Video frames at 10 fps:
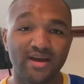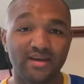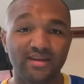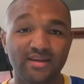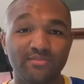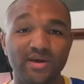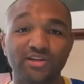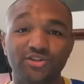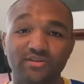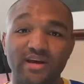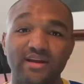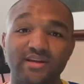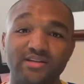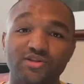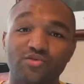he made sure that
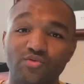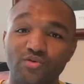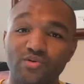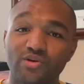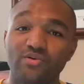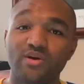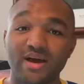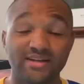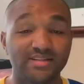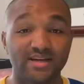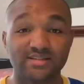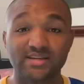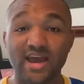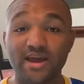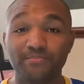his crew knew to
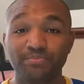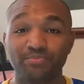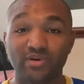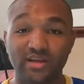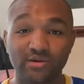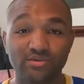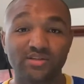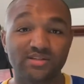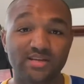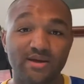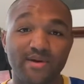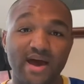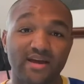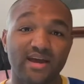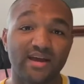escape, but he was going to stay
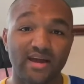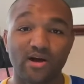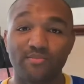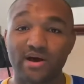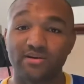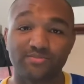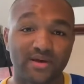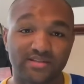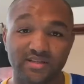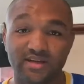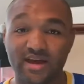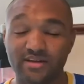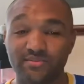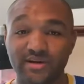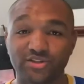back and help out as best he
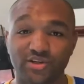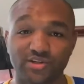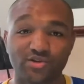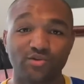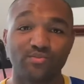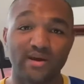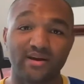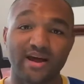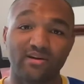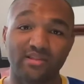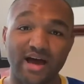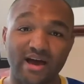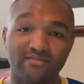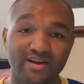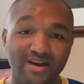can to make sure his crew made it out alive.